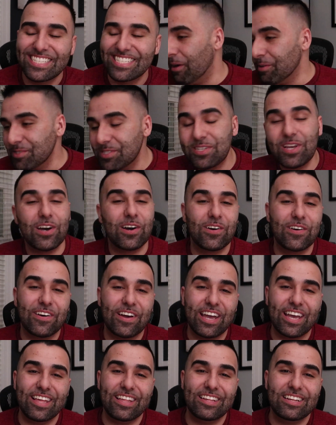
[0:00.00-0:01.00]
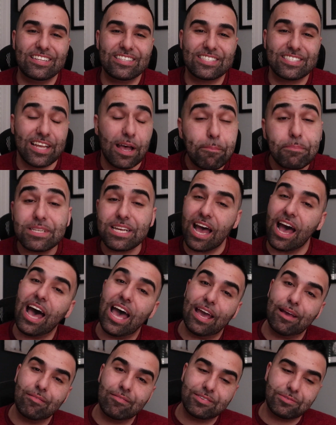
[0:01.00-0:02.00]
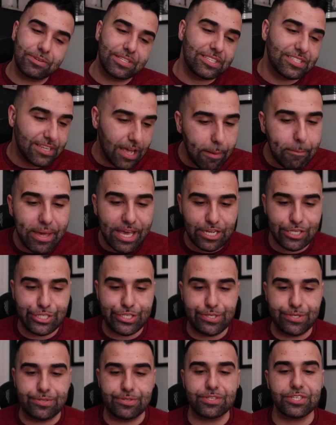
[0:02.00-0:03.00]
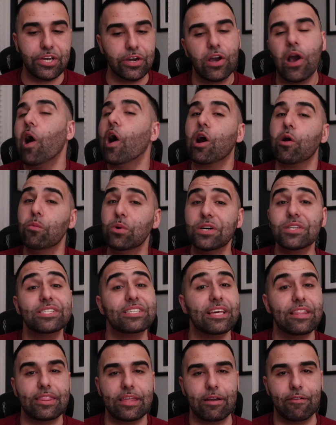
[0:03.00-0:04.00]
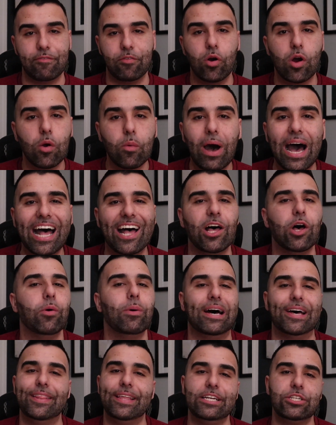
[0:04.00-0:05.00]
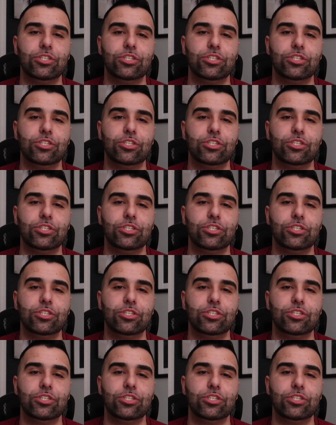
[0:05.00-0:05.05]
Also, sometimes with some issues, your car will sit there for a while